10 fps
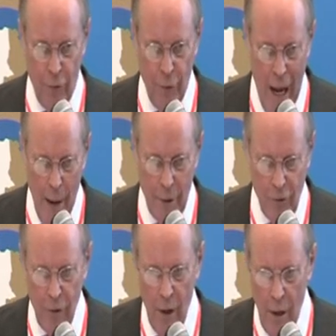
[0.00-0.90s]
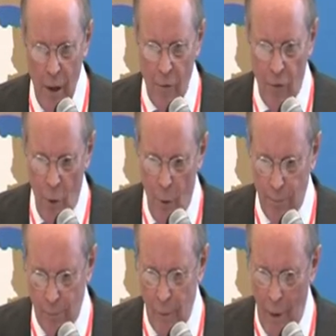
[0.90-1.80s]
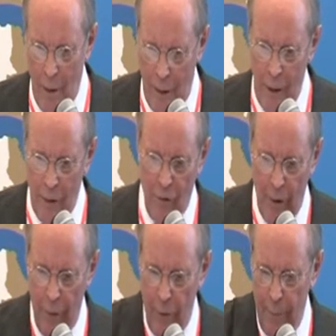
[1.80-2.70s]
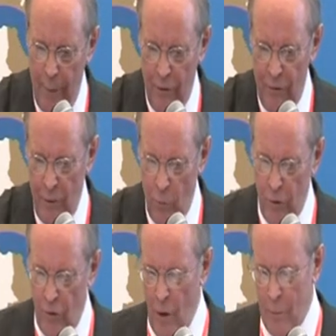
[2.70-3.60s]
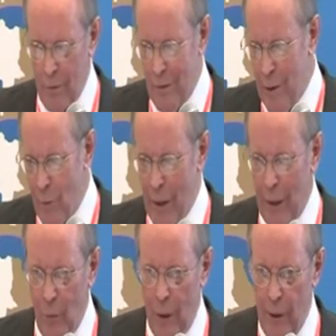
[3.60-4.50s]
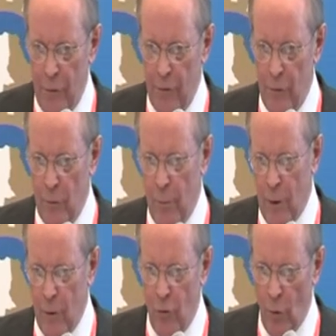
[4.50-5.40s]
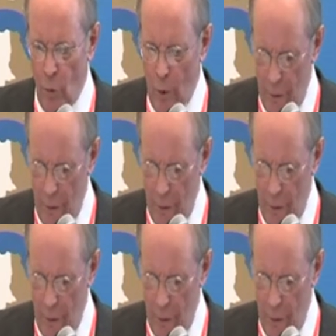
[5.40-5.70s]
or damaged. So again, it's another incident which is not directly related to a control of well